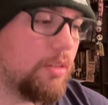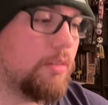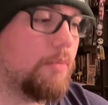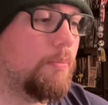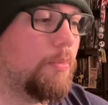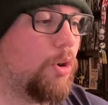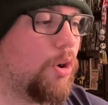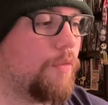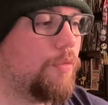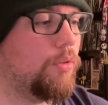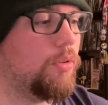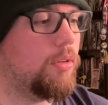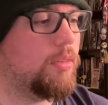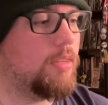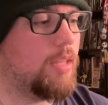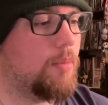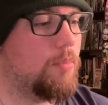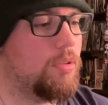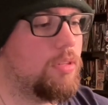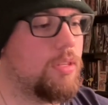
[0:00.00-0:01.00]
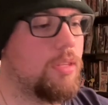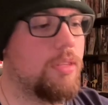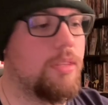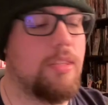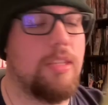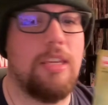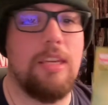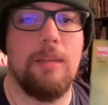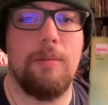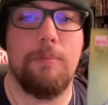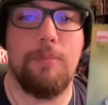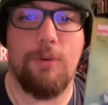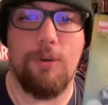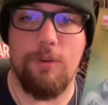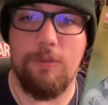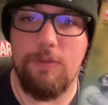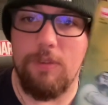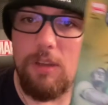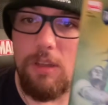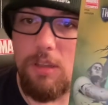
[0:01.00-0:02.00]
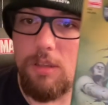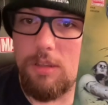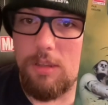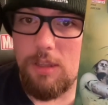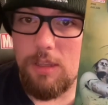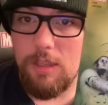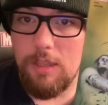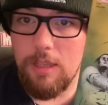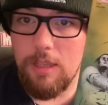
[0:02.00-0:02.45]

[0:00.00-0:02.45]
is Marvel Nemesis The Imperfects.